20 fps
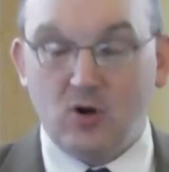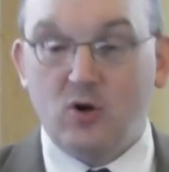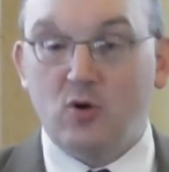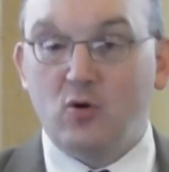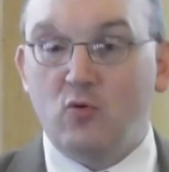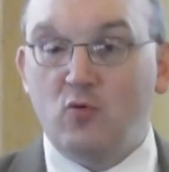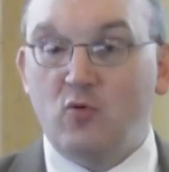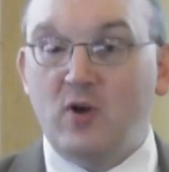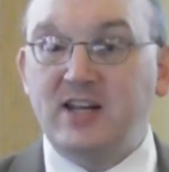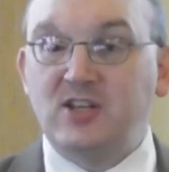
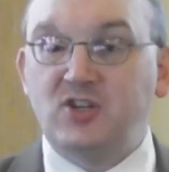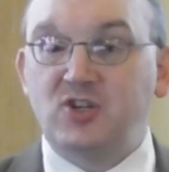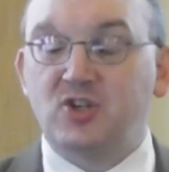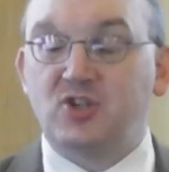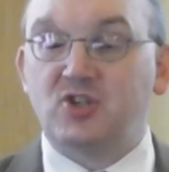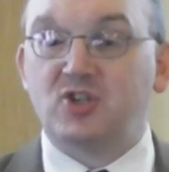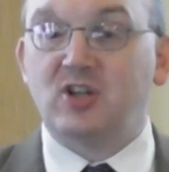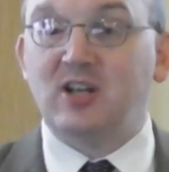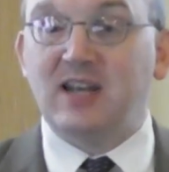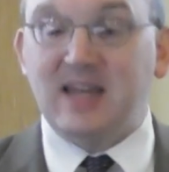
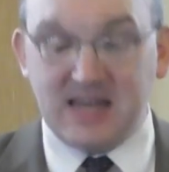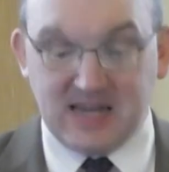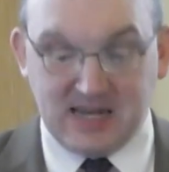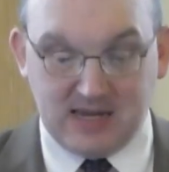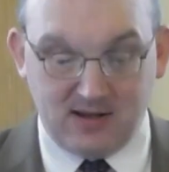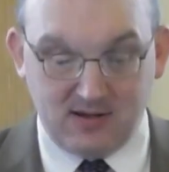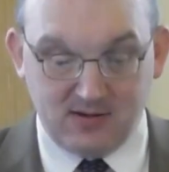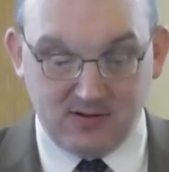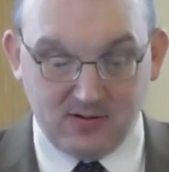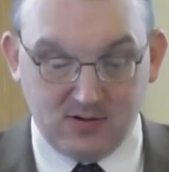
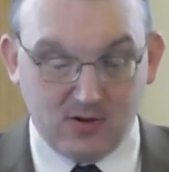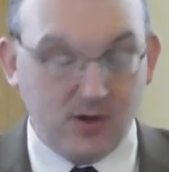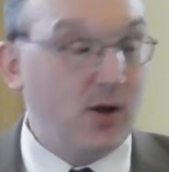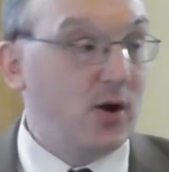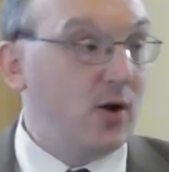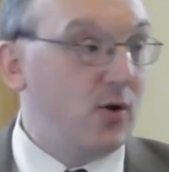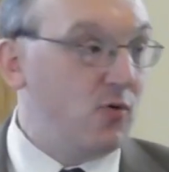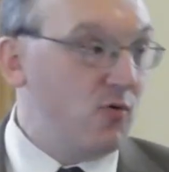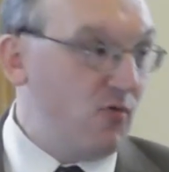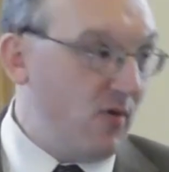righteously,
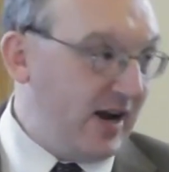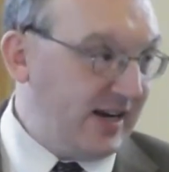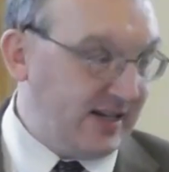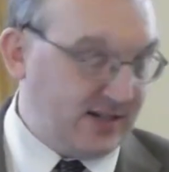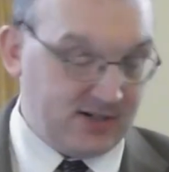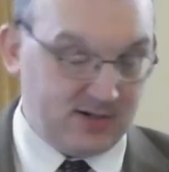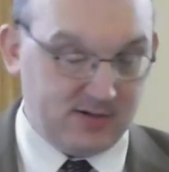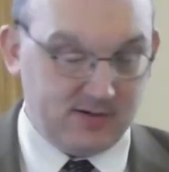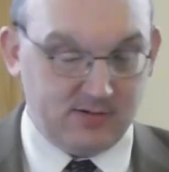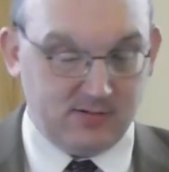right,